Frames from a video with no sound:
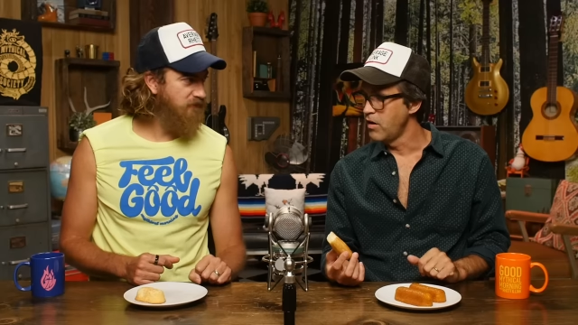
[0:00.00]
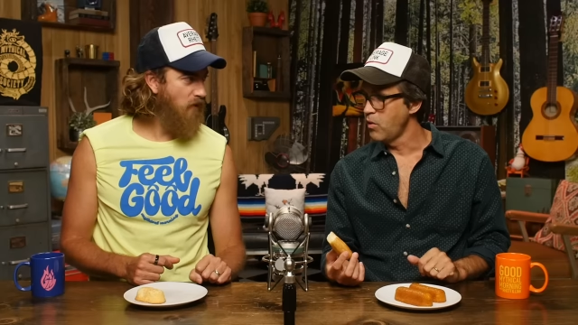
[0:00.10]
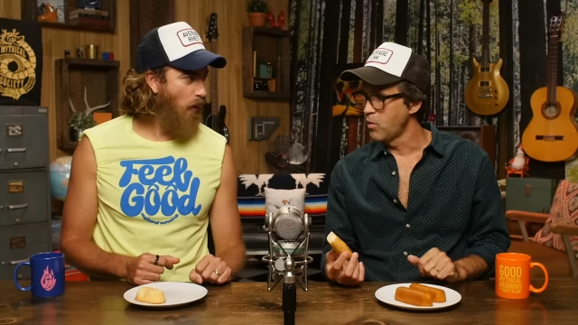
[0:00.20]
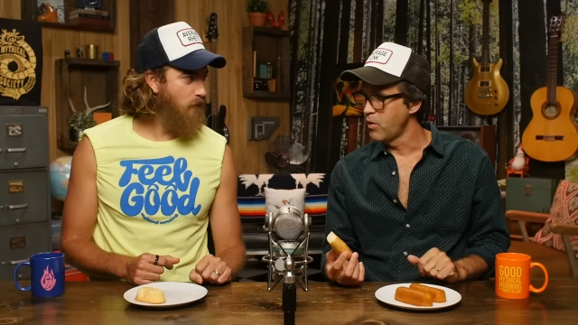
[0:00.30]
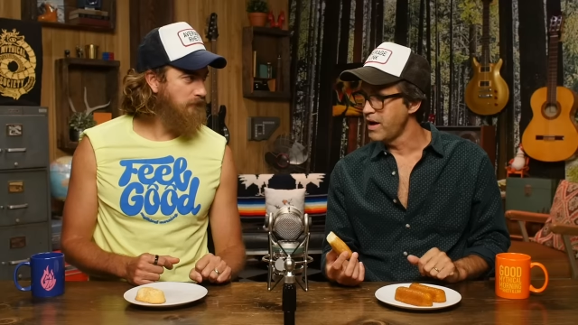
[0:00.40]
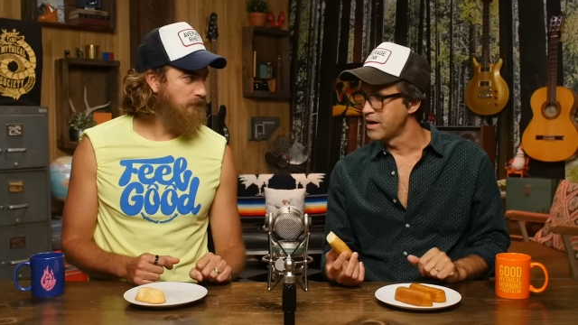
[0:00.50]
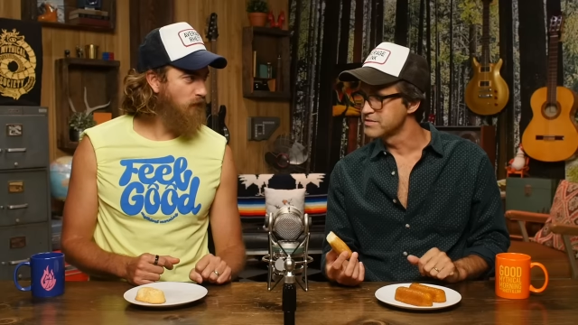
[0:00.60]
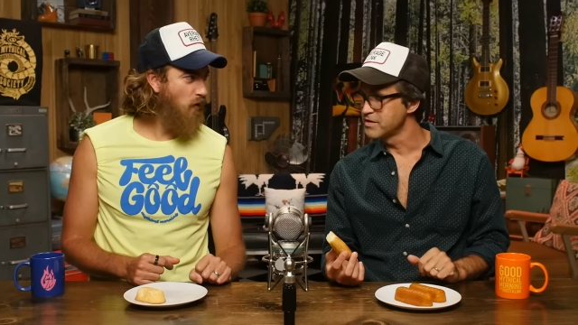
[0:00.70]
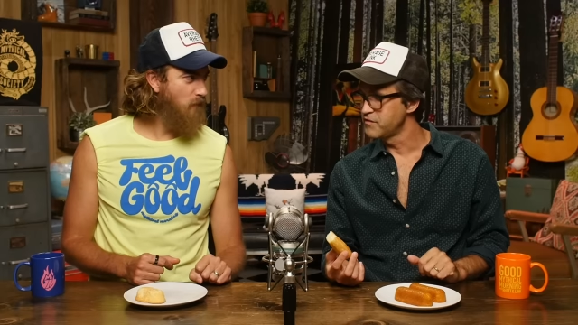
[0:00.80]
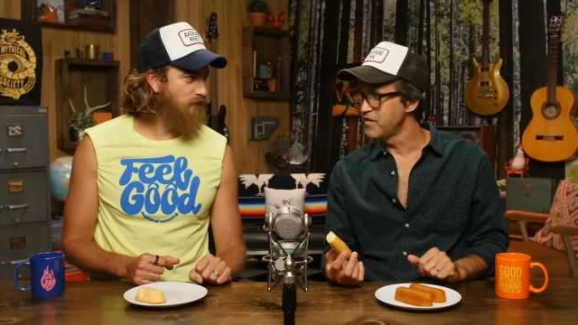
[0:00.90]
Speaker 1: Oh, wow,
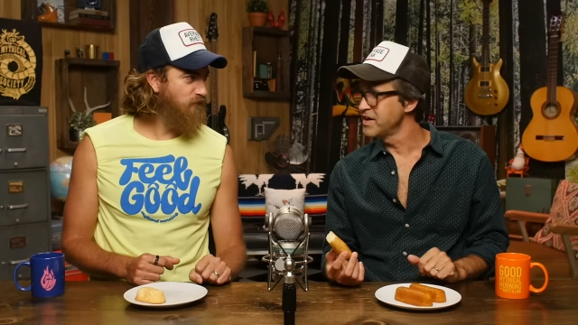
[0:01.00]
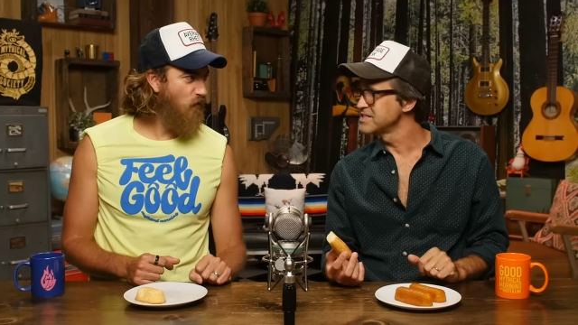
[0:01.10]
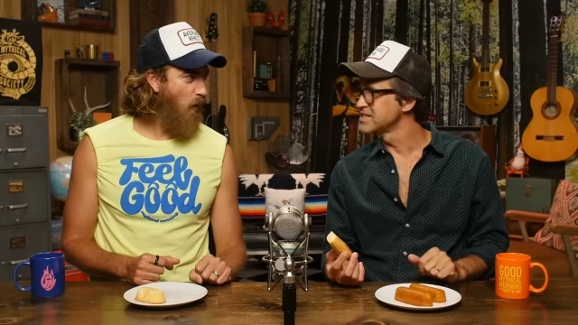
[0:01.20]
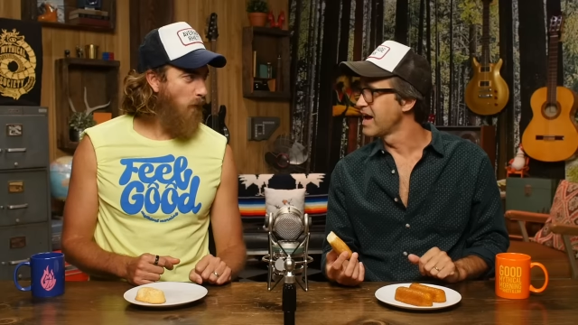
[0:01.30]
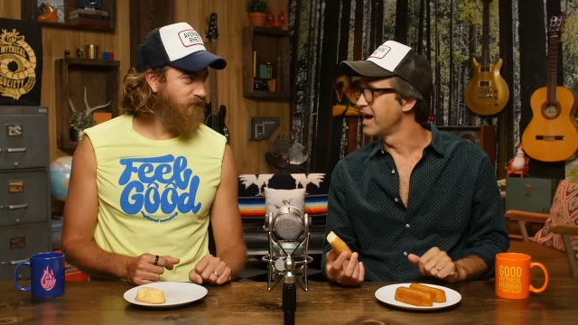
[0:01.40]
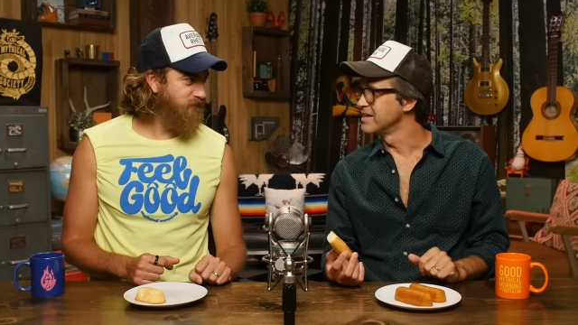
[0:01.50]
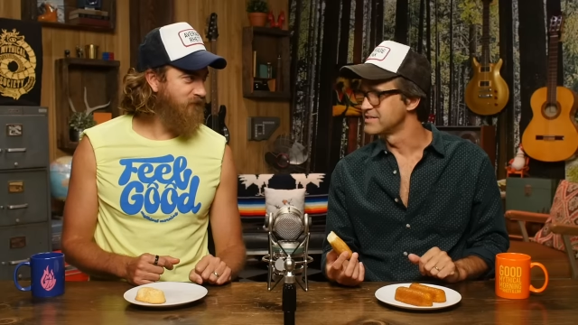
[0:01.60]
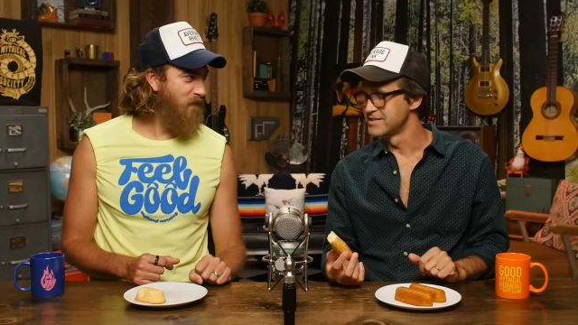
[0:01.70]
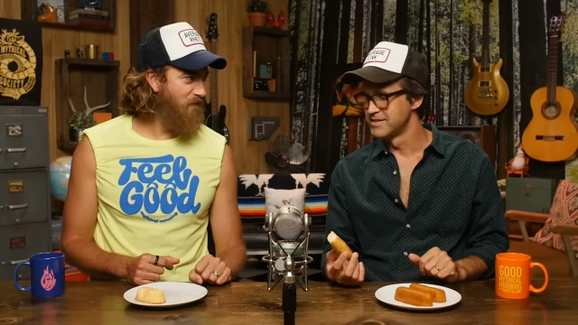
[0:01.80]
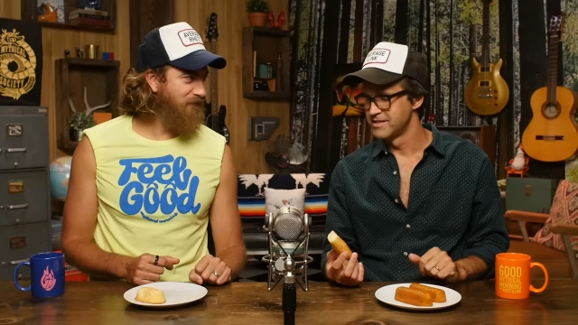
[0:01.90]
it's a fun size.
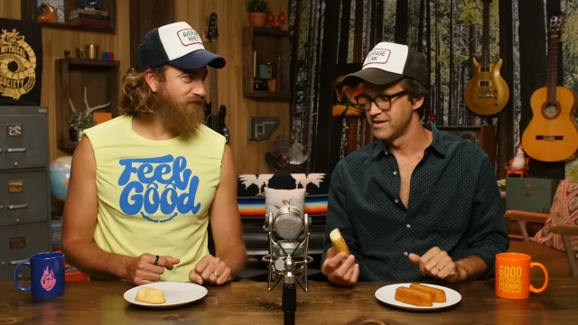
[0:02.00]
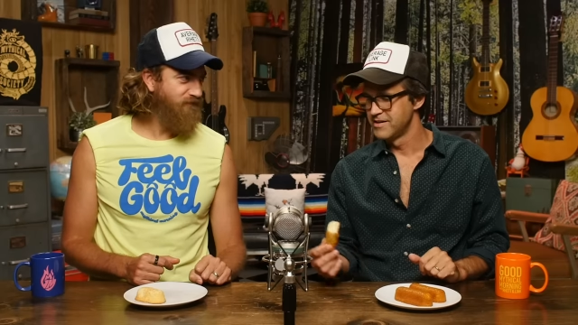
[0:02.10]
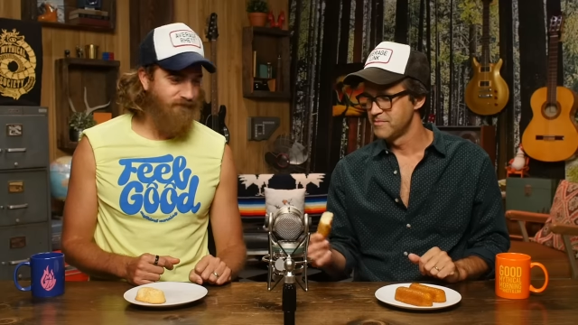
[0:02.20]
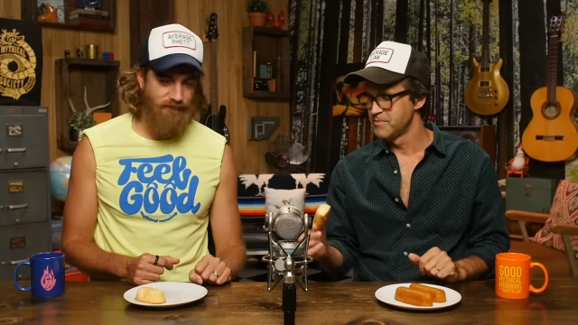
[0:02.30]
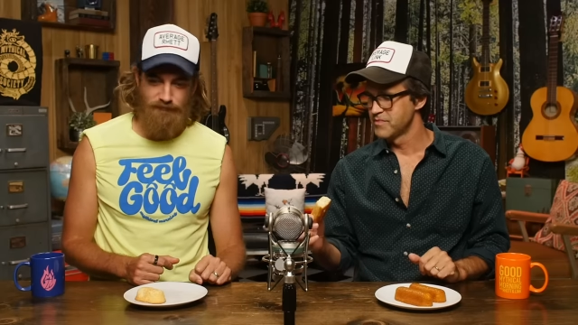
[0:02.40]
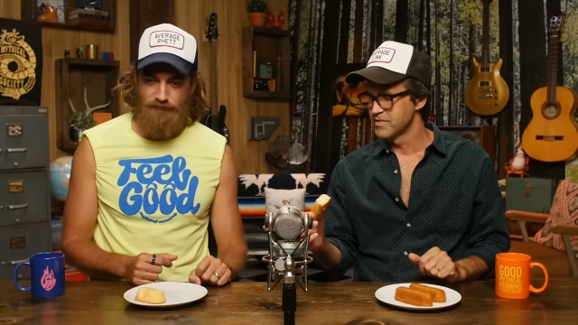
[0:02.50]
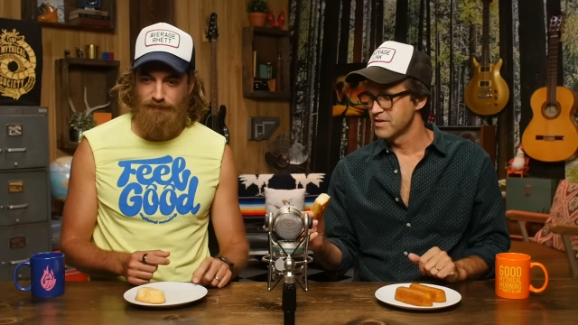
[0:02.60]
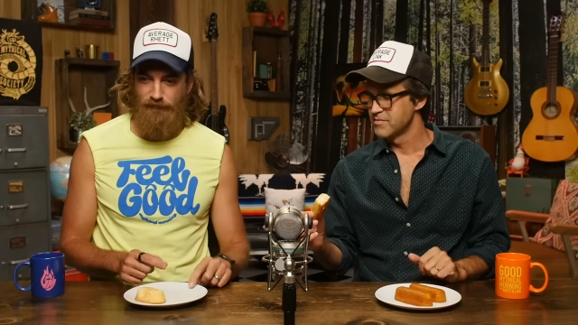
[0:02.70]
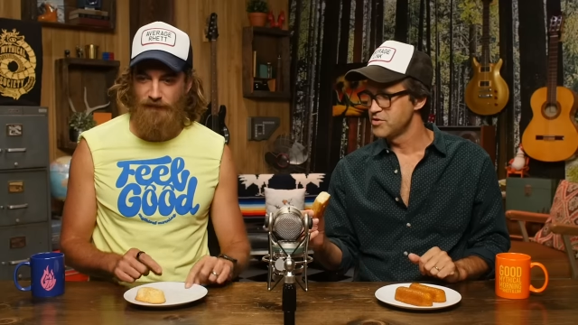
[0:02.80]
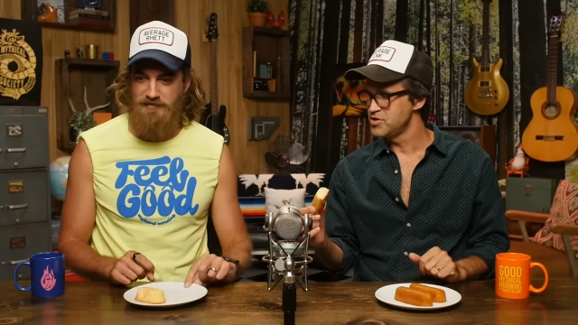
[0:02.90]
Mm-hmm.
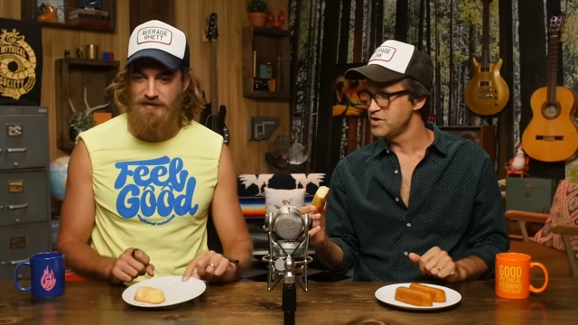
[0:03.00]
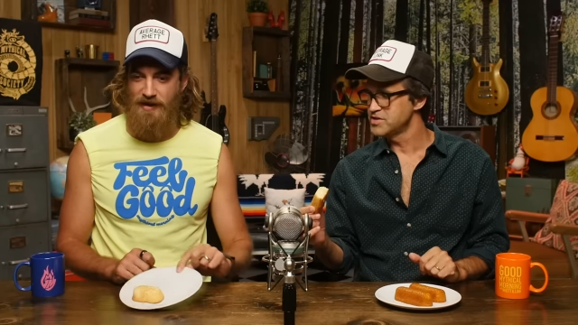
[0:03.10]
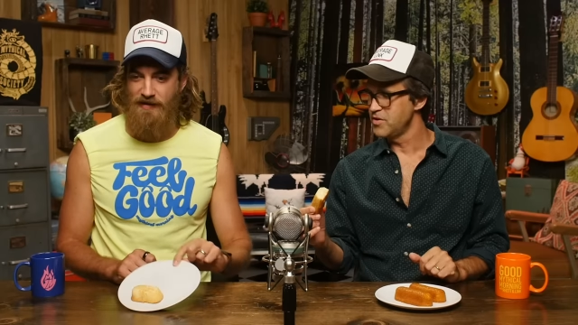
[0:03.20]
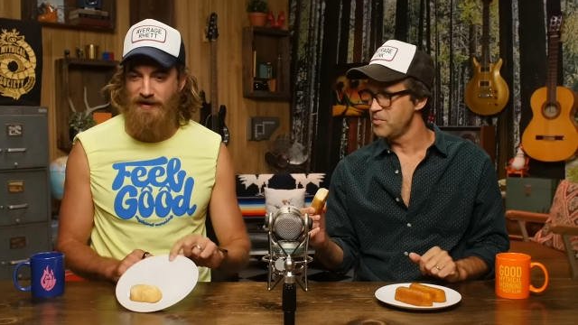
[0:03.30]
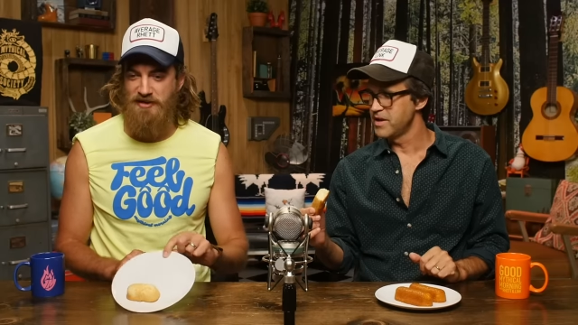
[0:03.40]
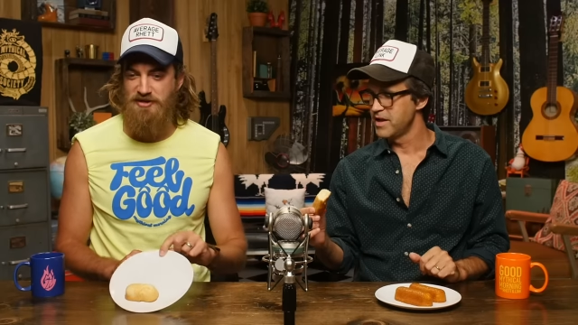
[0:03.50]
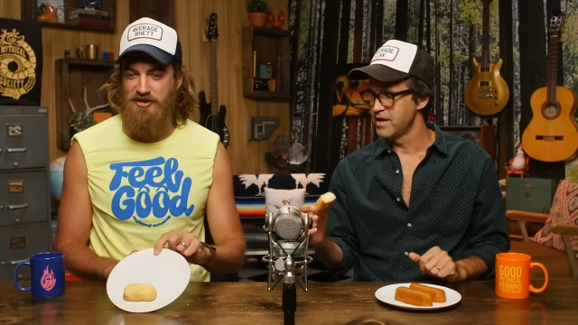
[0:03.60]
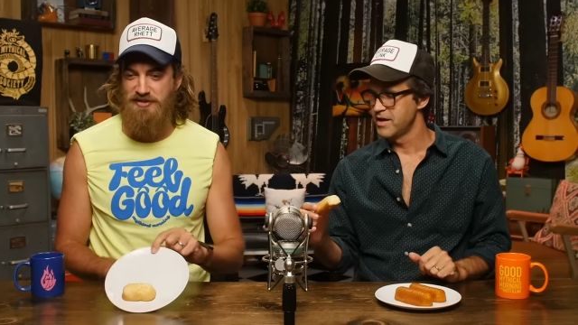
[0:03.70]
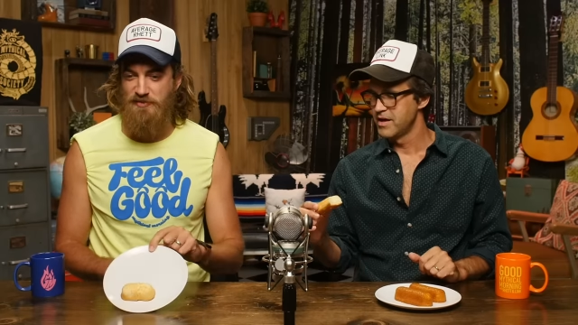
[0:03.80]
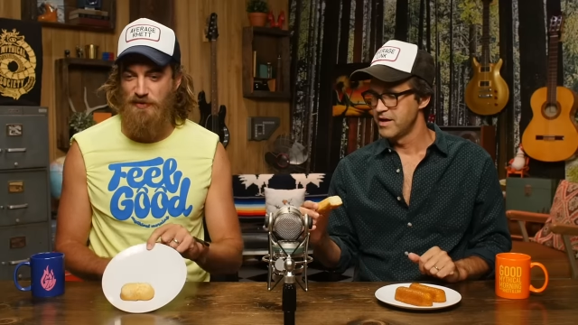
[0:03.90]
You
Speaker 2: should have told me. I got y'all some